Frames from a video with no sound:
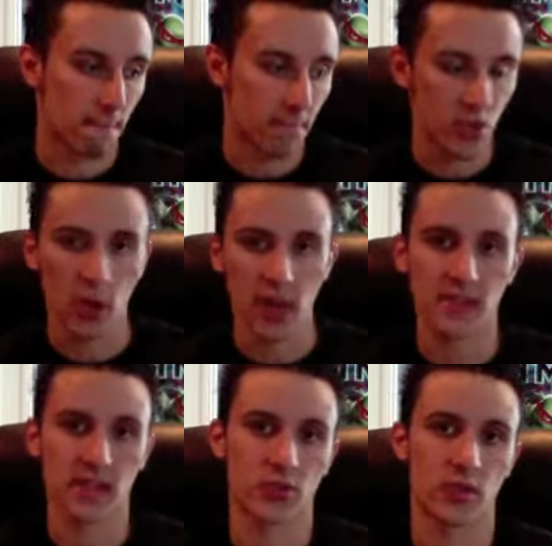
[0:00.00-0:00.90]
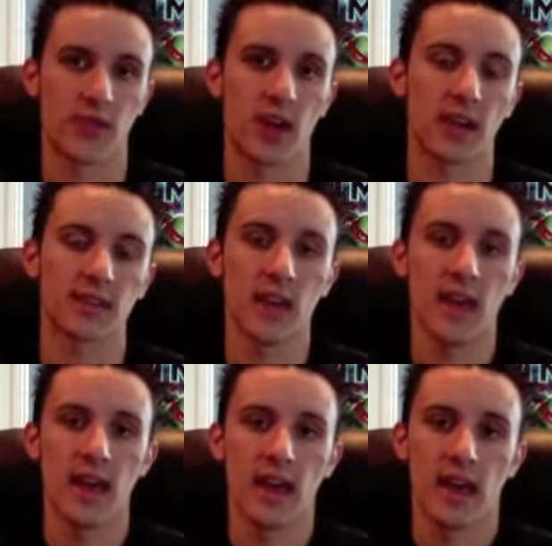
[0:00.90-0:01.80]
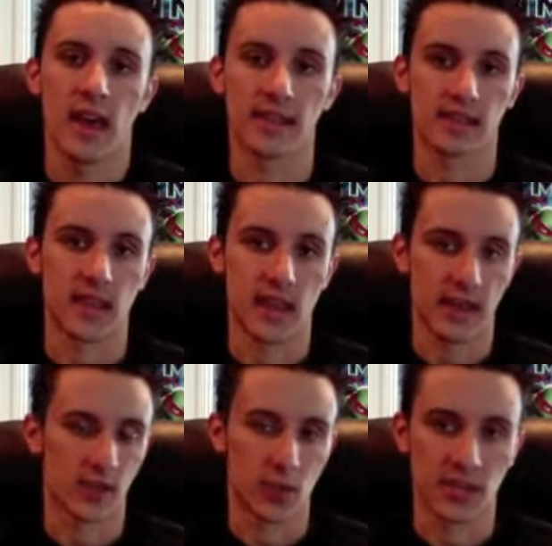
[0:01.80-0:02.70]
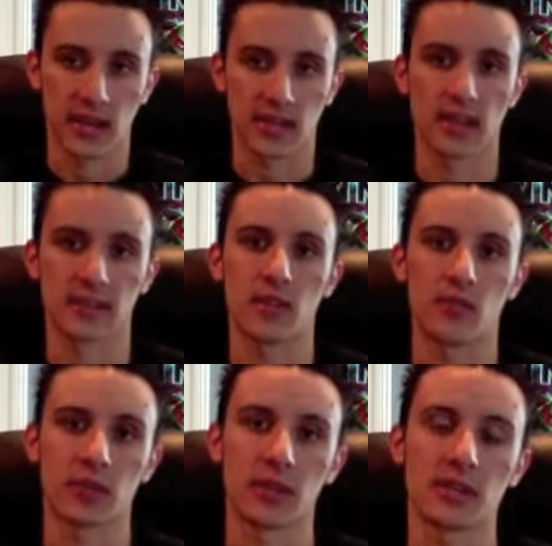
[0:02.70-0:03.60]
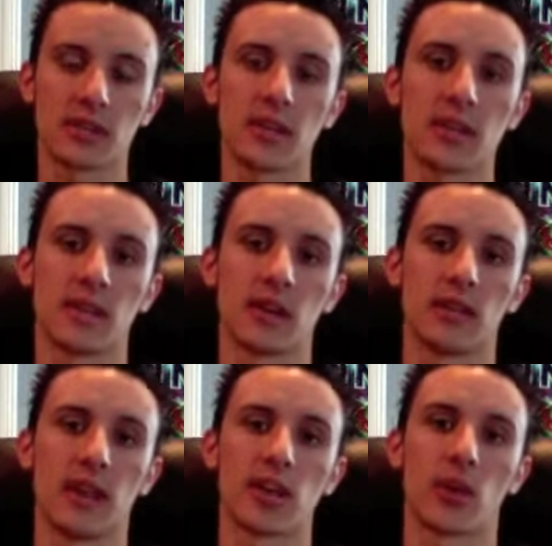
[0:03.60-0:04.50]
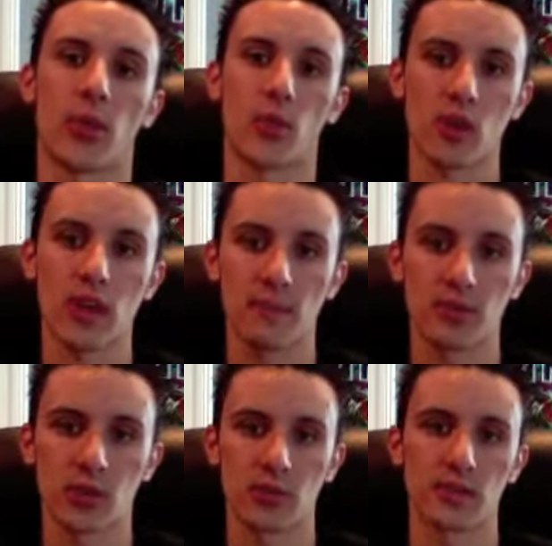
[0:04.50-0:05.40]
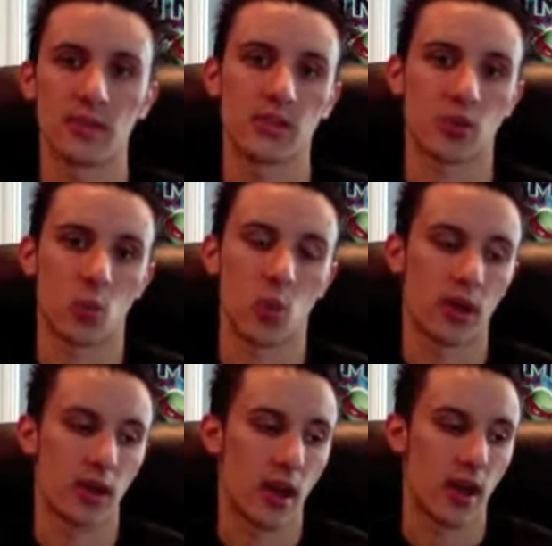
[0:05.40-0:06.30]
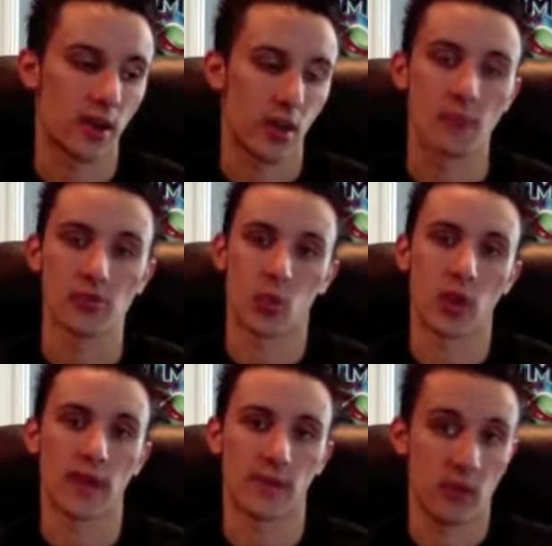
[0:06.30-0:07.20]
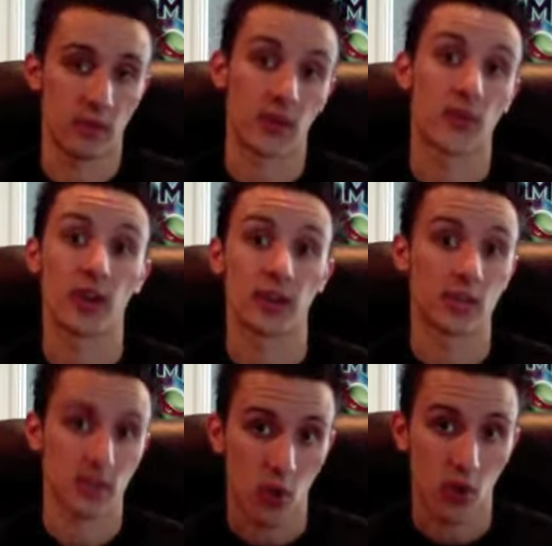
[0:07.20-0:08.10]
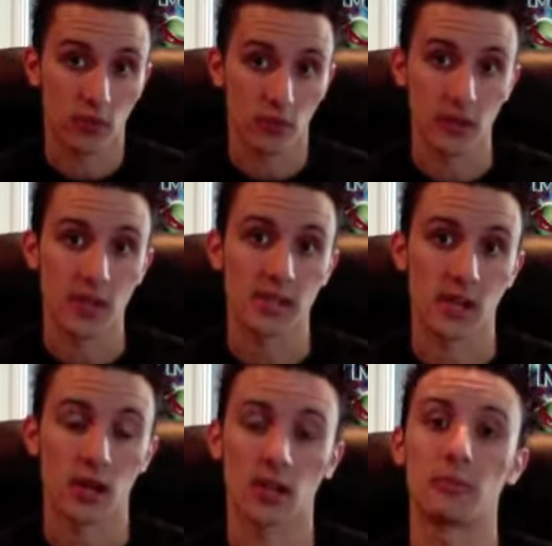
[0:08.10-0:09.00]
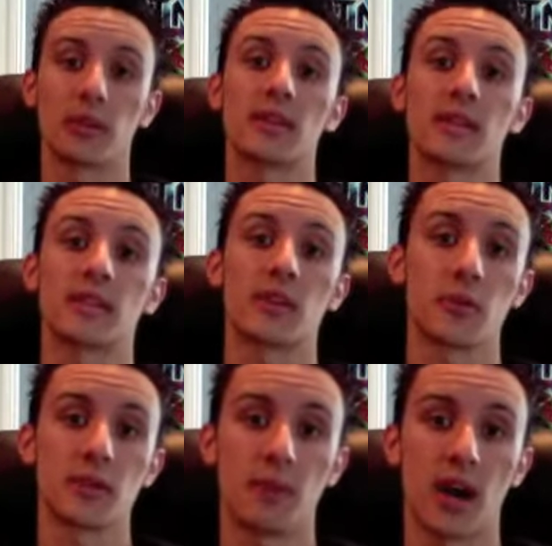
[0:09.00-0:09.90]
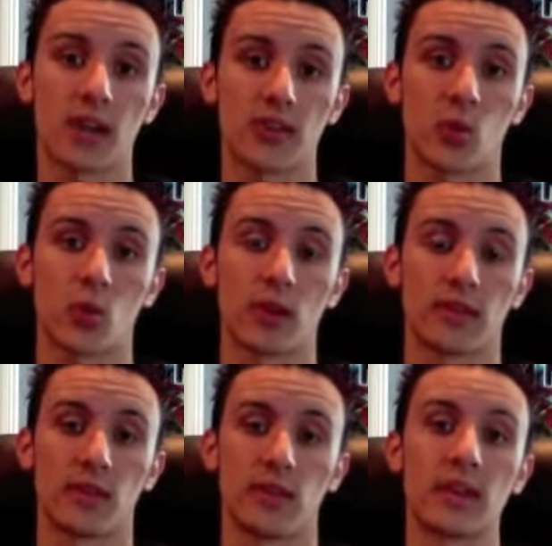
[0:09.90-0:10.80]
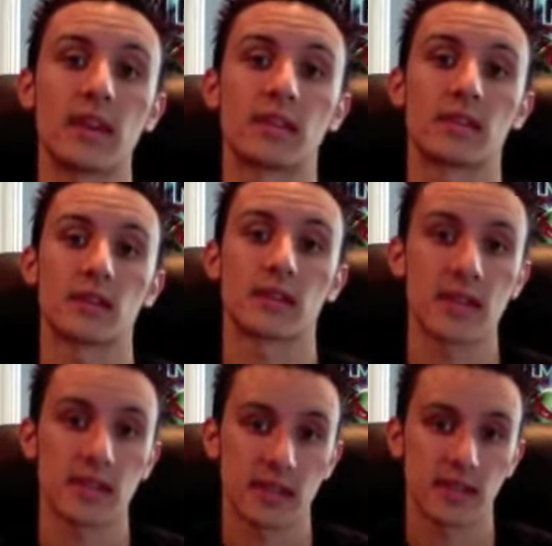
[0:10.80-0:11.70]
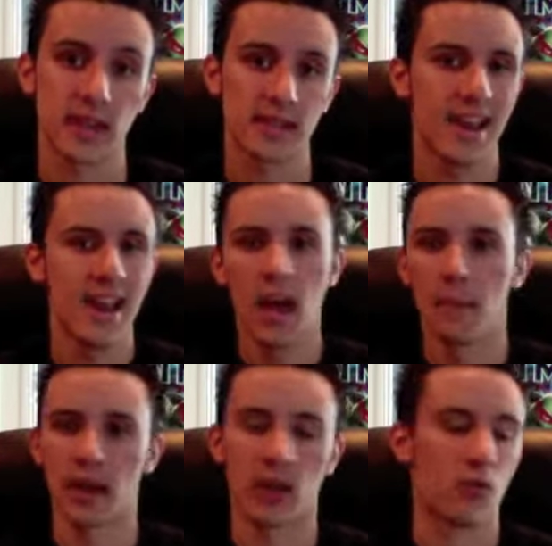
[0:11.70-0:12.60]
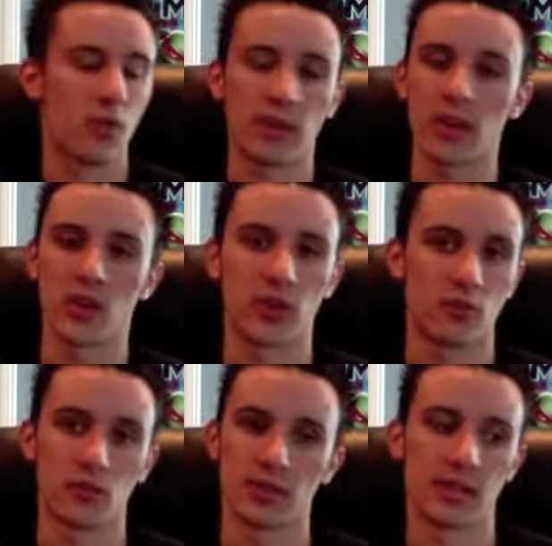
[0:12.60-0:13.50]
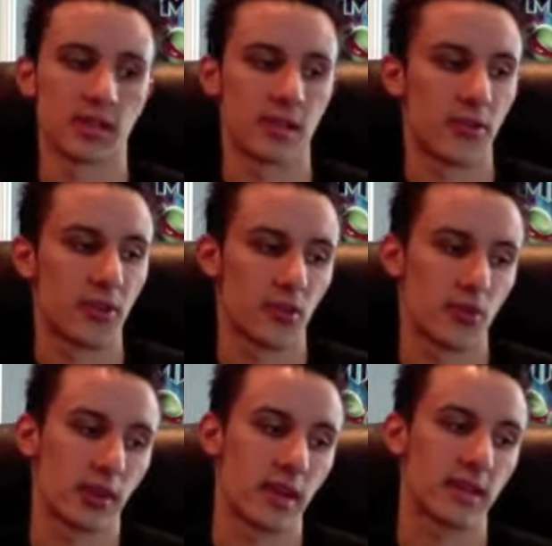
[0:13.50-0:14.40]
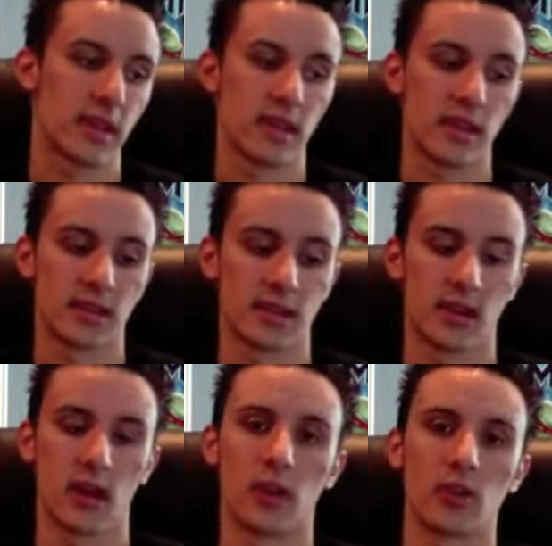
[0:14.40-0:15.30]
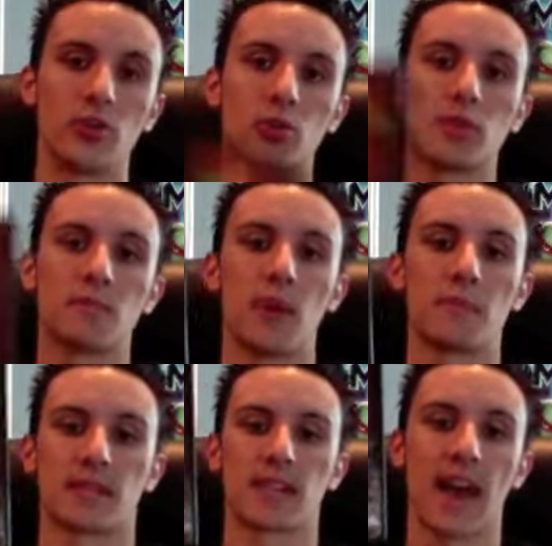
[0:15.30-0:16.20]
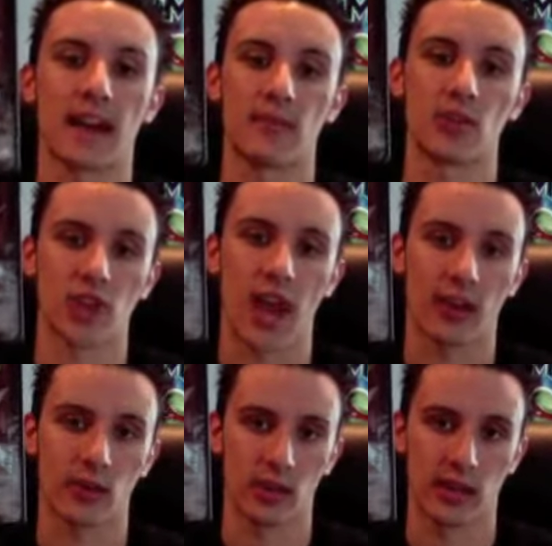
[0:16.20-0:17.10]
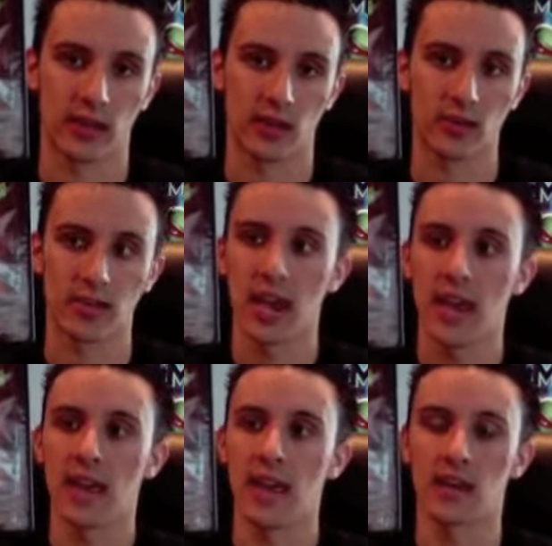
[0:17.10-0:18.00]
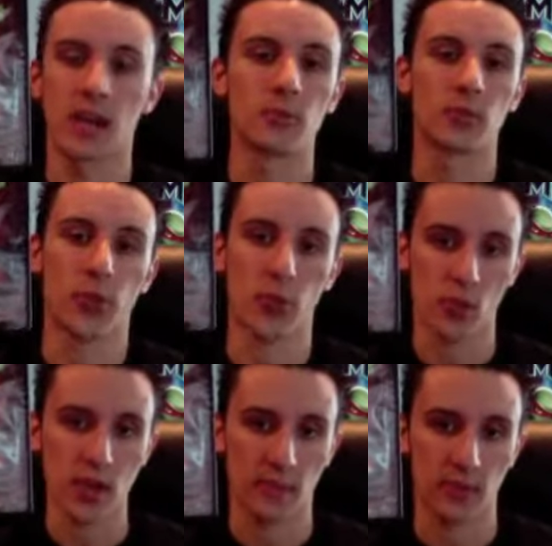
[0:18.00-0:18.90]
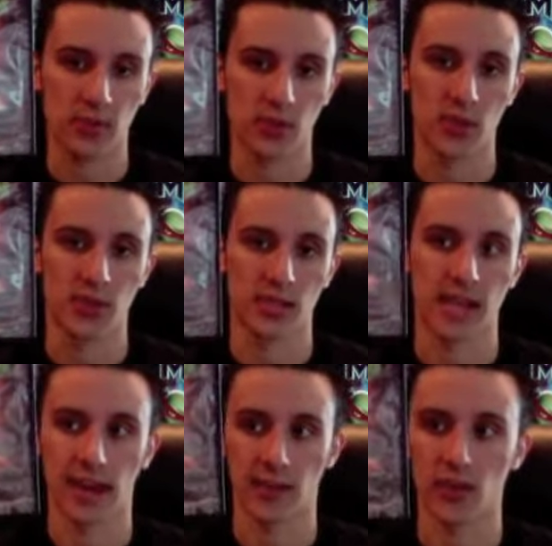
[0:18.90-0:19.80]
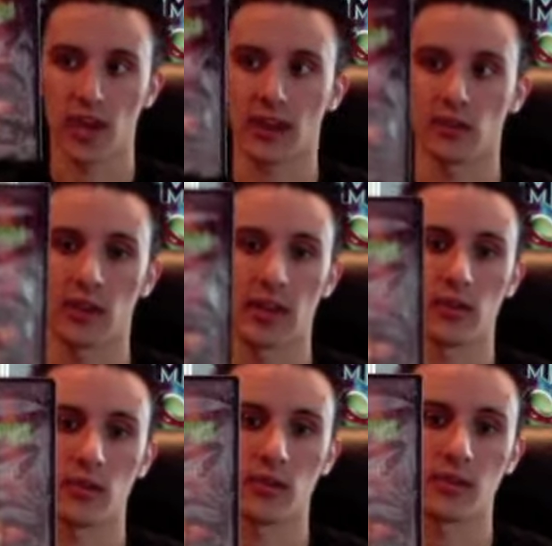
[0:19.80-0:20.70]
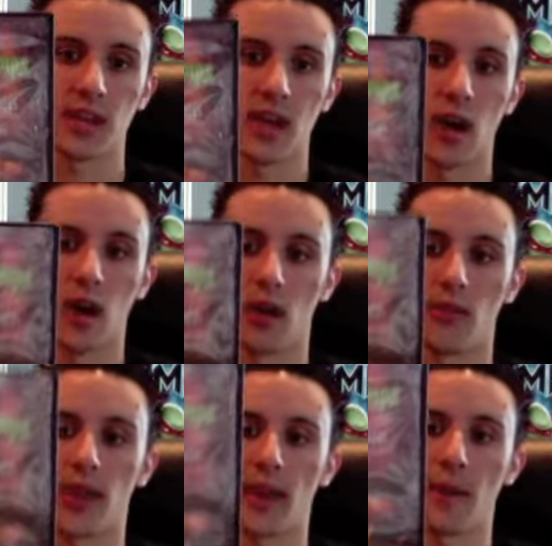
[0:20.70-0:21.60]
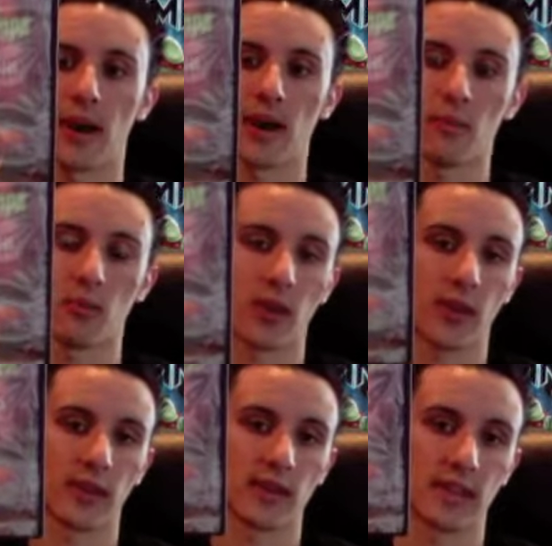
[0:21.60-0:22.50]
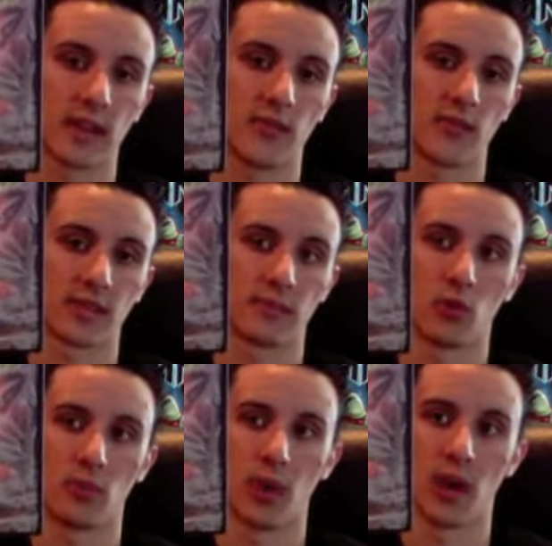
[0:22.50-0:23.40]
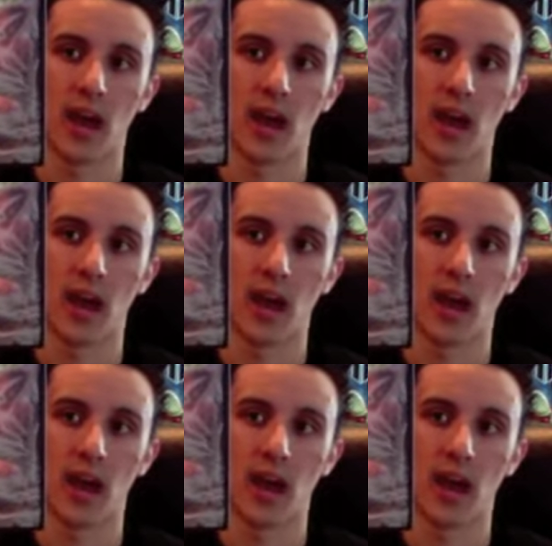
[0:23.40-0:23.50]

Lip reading: 20th Century Fox has always had a tendency to release these on 3 episodes a disc or whatnot. I'm just waiting for them to get fucking smart and release a complete series box or at the least season sets. But I really couldn't resist on this release, and it is Goosebumps: Attack of the Jack-O-Lanterns. It comes with 3 episodes: Attack of the Jack-O-Lanterns, Vampire Breath, and Let's Get Invisible. But